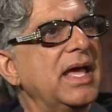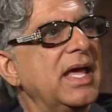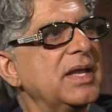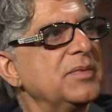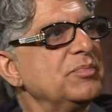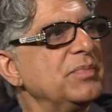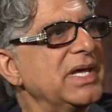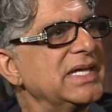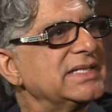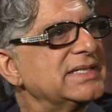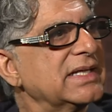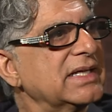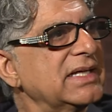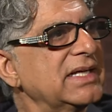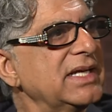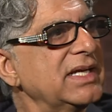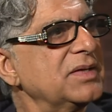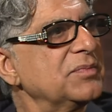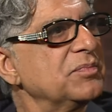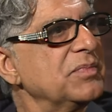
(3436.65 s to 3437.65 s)
And
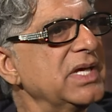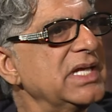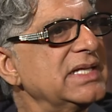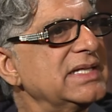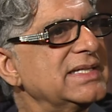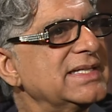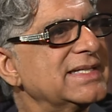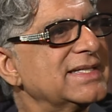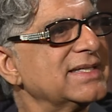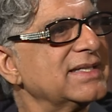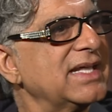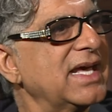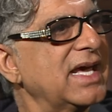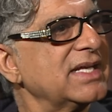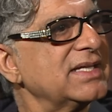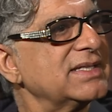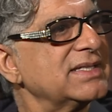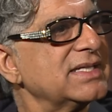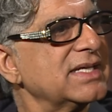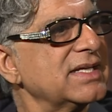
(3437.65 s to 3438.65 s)
basically it means
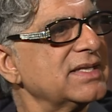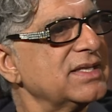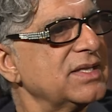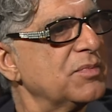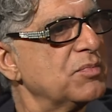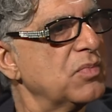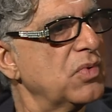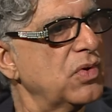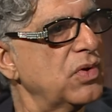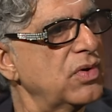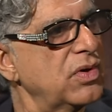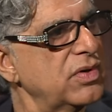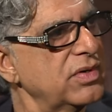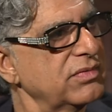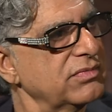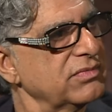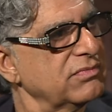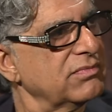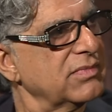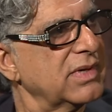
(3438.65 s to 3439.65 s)
that uh, the more,